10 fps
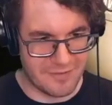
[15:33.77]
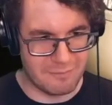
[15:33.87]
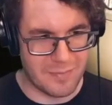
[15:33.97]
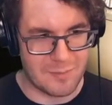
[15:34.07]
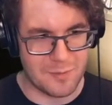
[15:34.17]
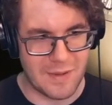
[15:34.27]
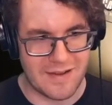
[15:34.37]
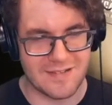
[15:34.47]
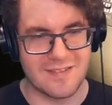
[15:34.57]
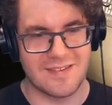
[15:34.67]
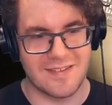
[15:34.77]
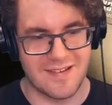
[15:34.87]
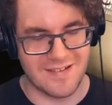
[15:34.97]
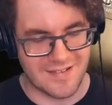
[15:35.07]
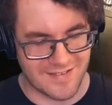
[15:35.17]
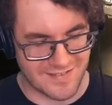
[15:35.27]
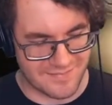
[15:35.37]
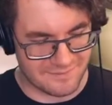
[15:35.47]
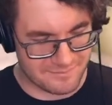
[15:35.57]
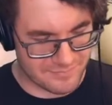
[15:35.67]
bubble bots.
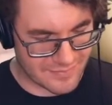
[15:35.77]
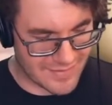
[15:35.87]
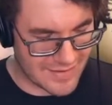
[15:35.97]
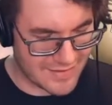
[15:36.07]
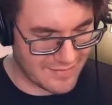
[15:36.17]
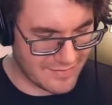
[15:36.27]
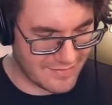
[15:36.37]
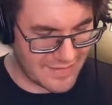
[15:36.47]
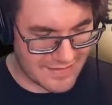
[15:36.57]
And